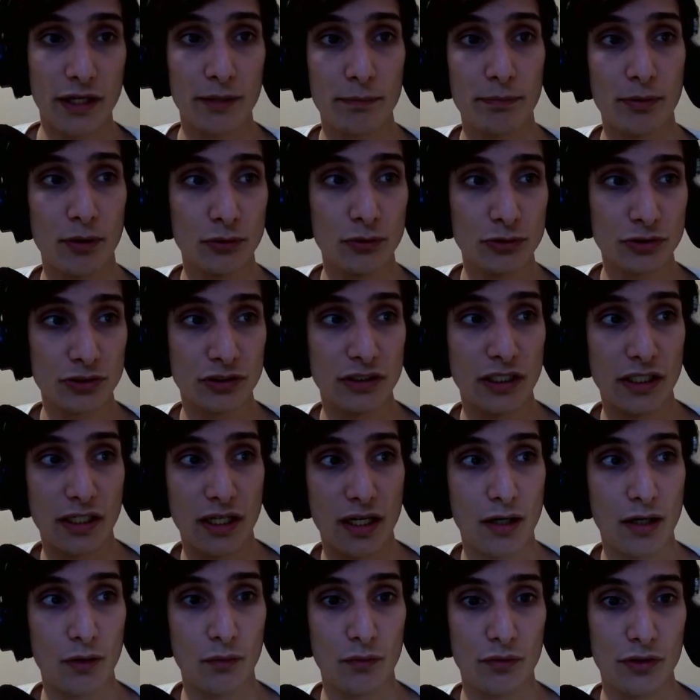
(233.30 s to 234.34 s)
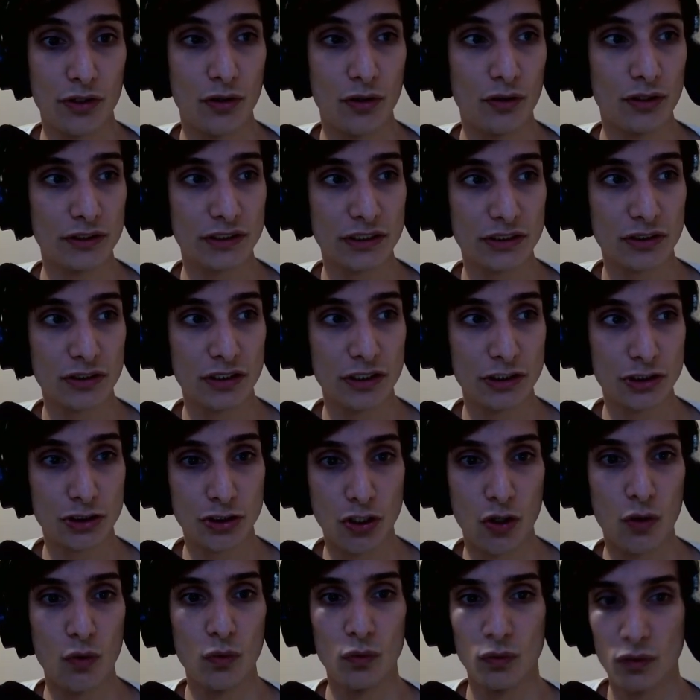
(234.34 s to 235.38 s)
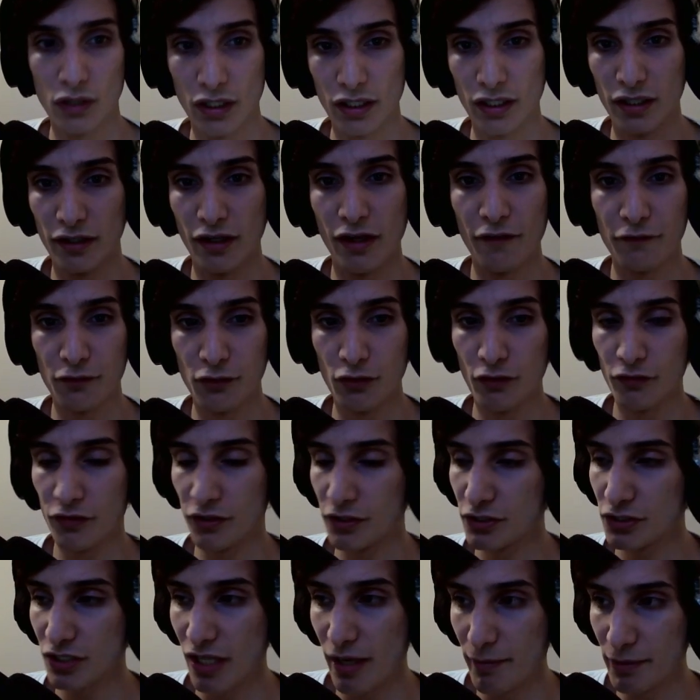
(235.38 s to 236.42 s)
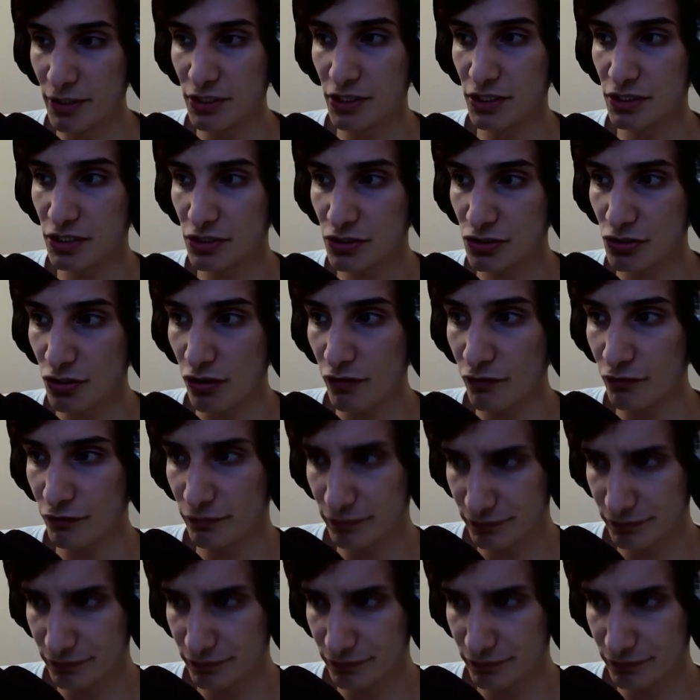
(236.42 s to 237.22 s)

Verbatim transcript: posts that uh, you know essentially show uh, a few of these images and stuff.